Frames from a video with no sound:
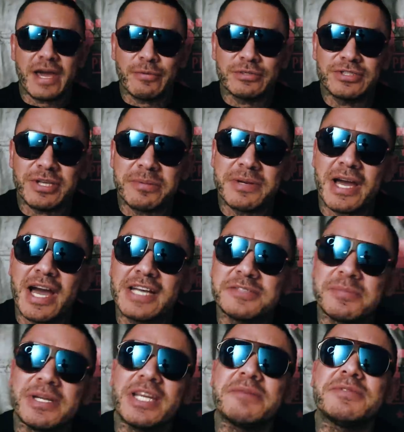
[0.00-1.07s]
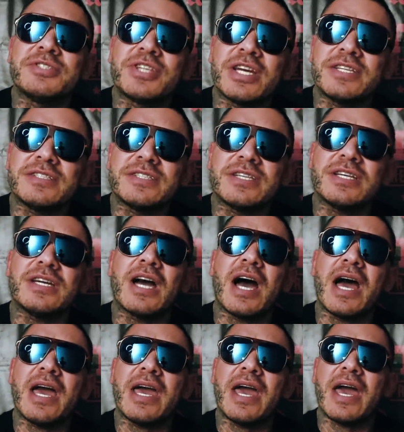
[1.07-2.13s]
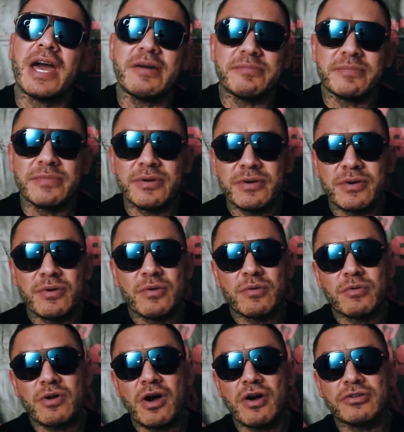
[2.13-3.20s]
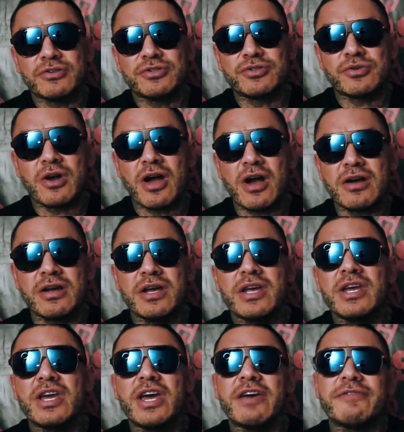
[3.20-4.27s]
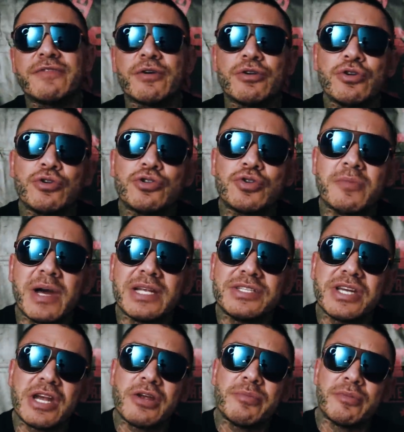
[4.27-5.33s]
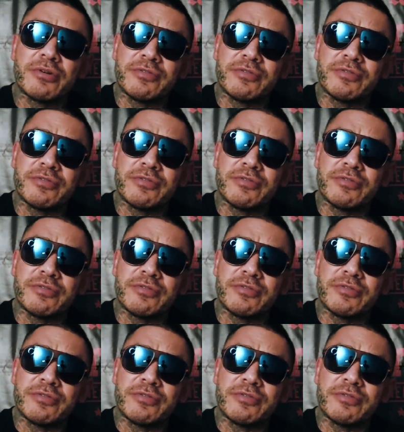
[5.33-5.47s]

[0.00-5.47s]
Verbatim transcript: Hey, what's up guys? My name is JC. I am Wrong to Strong. If you're new to my channel,